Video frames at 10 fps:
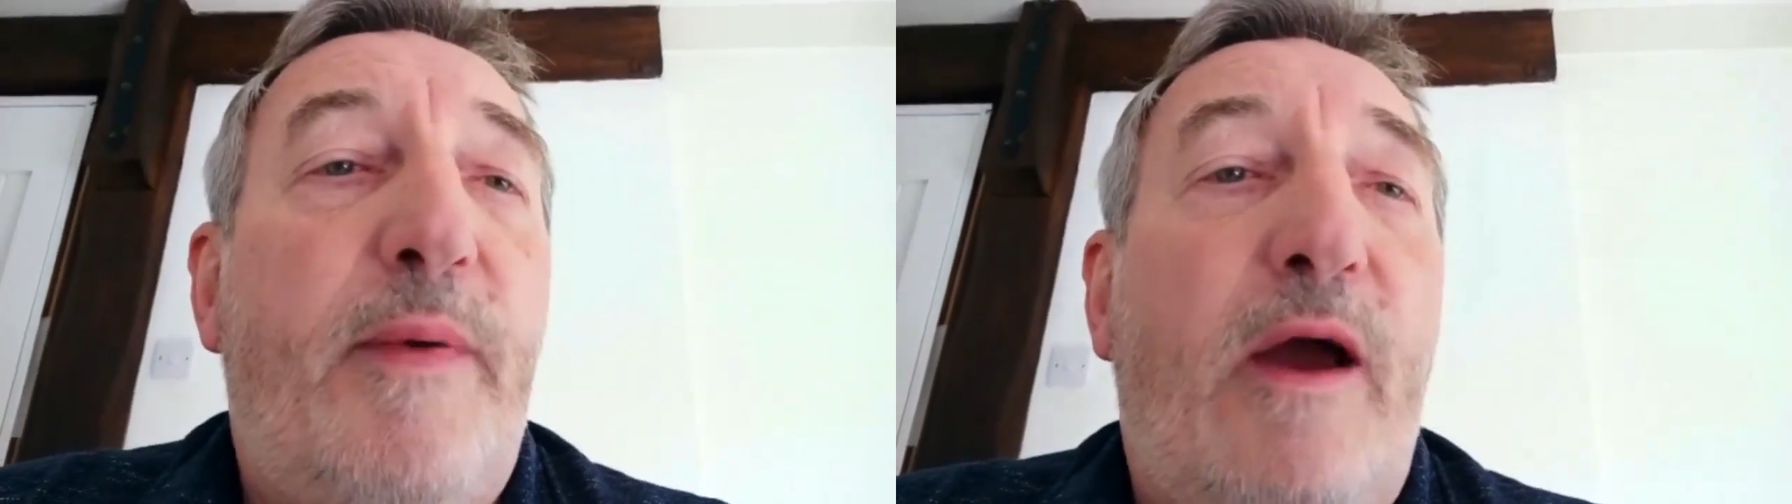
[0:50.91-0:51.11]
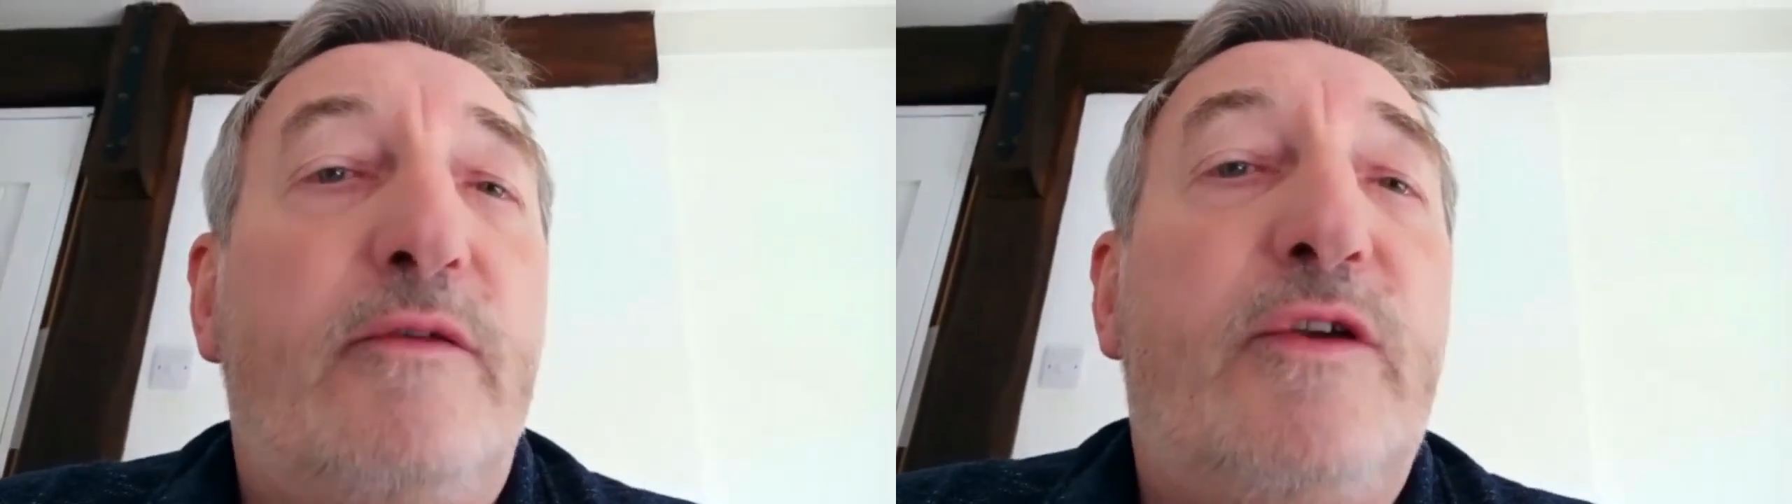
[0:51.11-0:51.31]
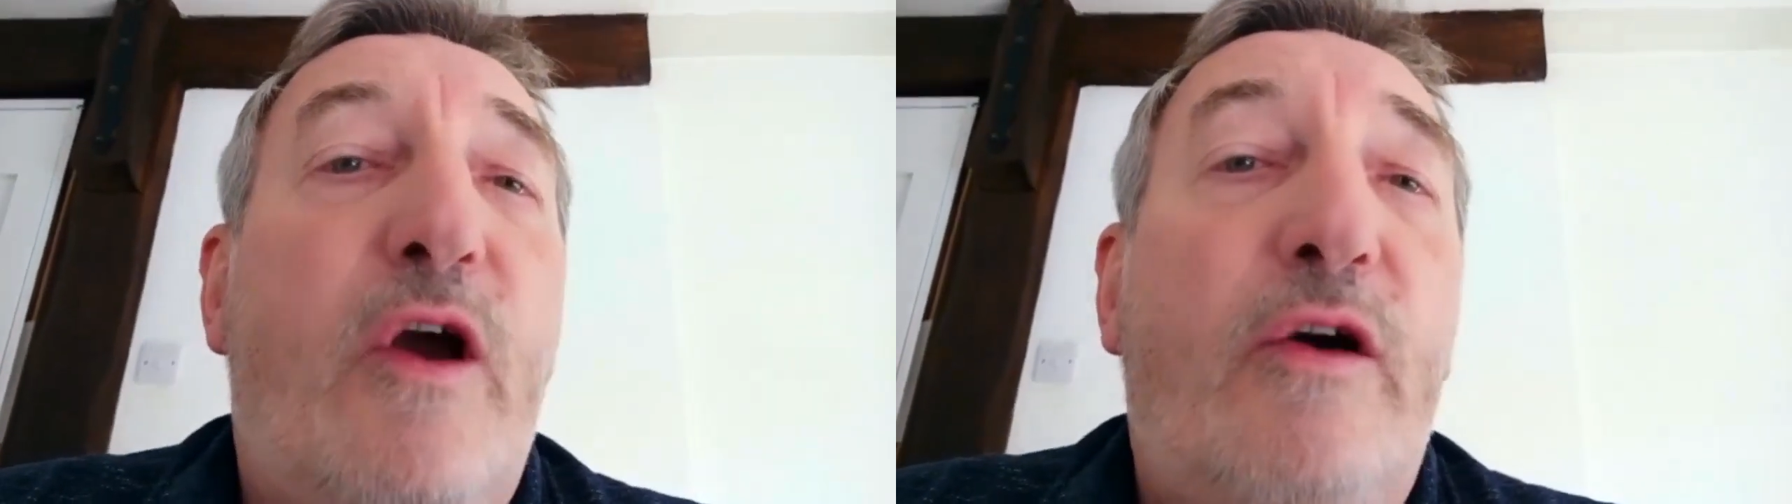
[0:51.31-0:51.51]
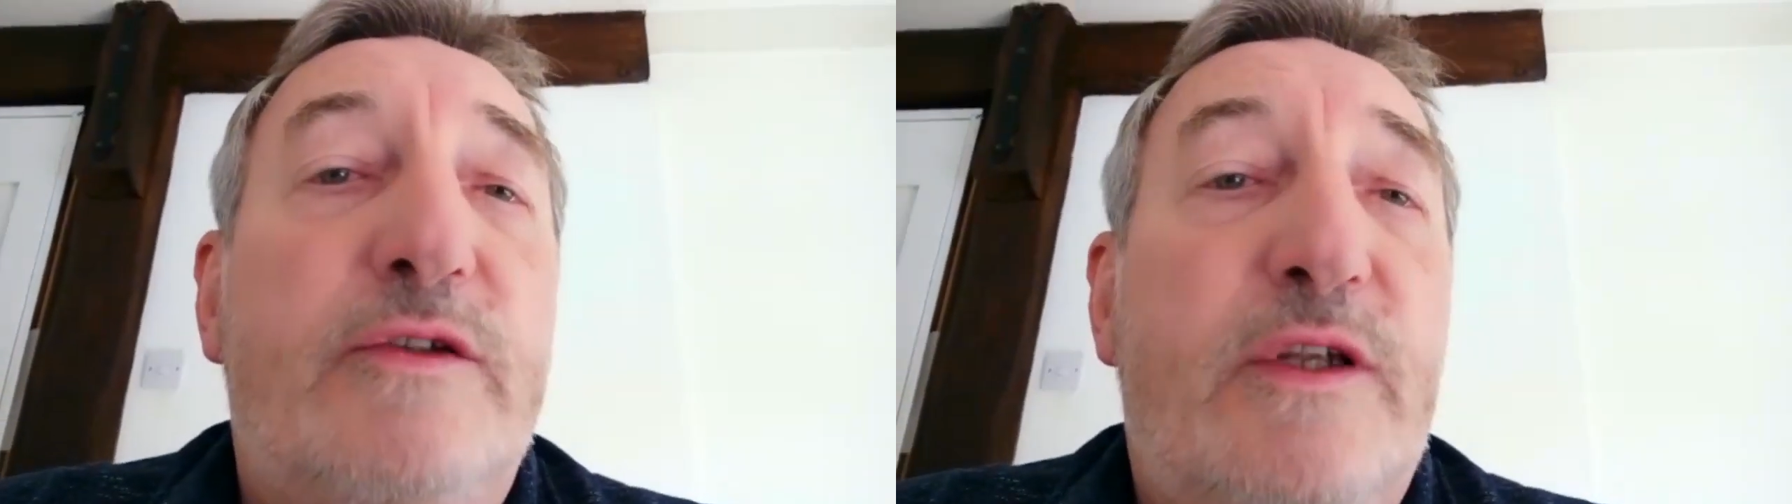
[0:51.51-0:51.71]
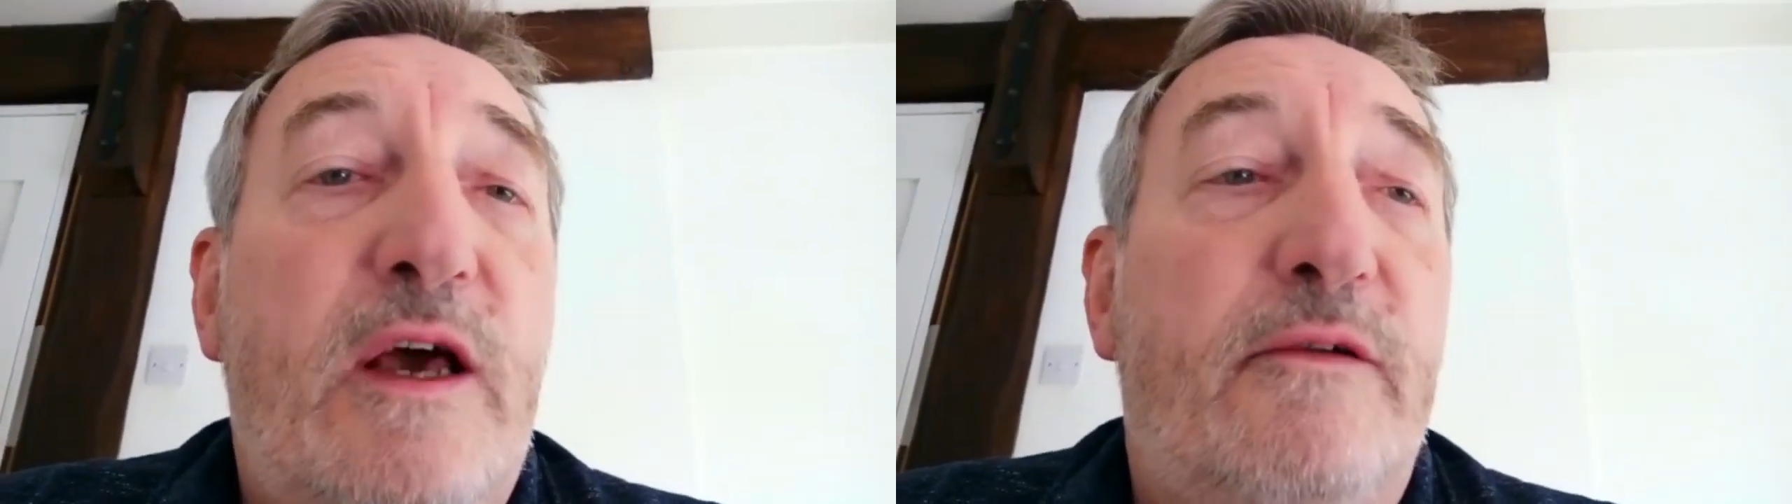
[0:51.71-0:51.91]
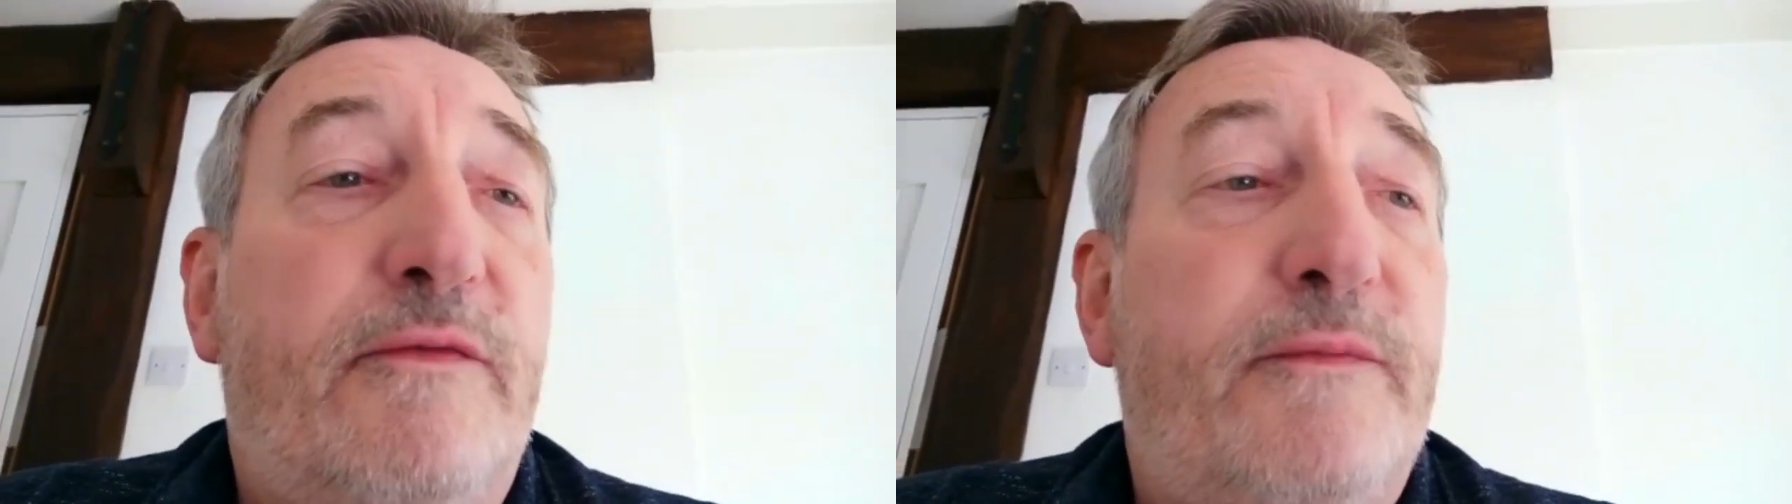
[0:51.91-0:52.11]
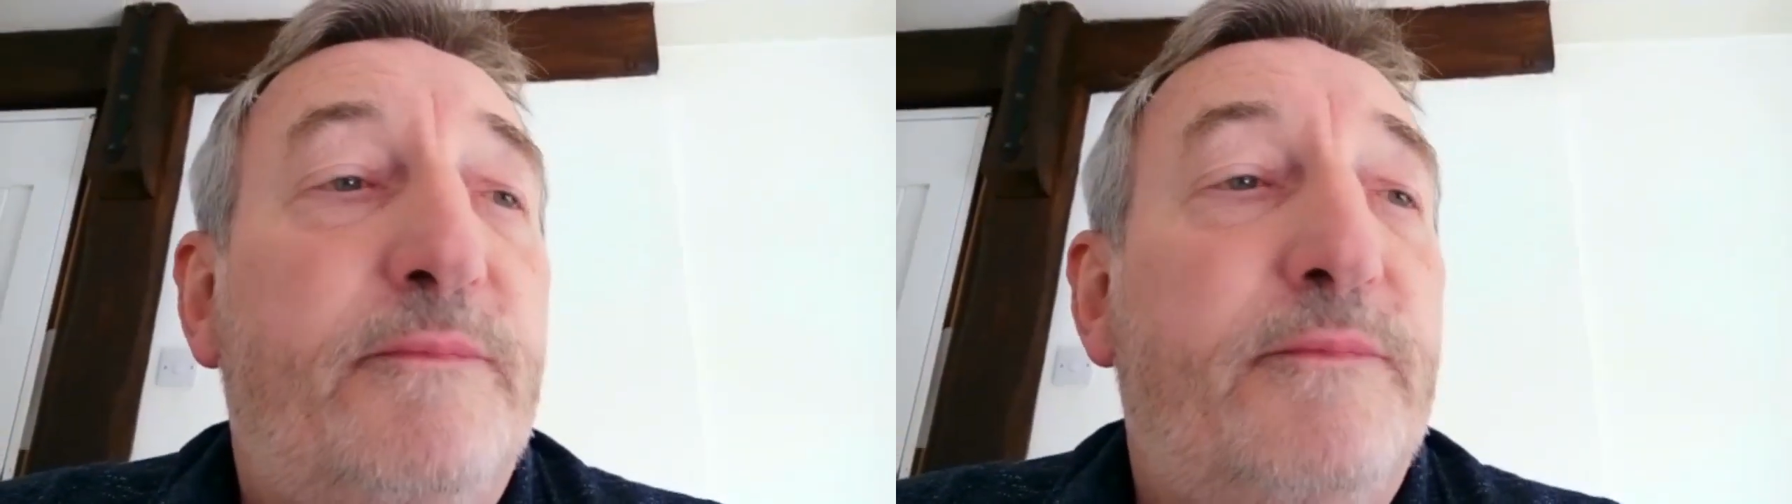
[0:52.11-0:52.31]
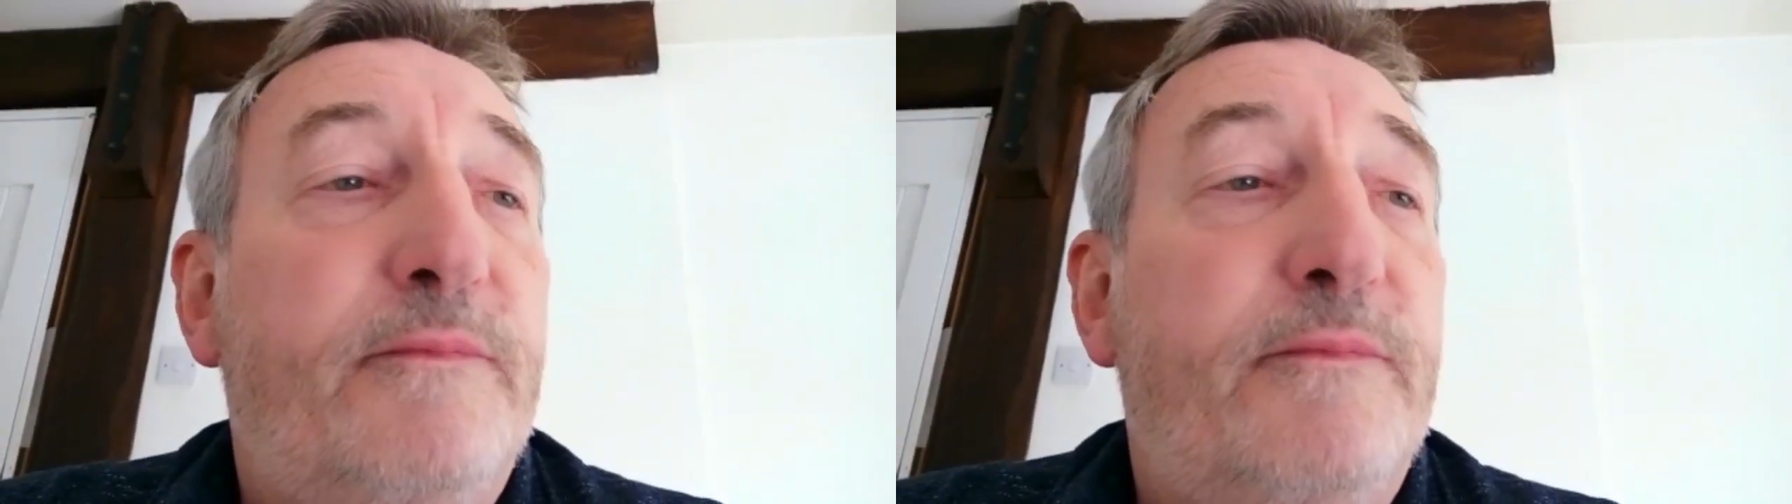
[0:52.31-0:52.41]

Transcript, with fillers: about God's love,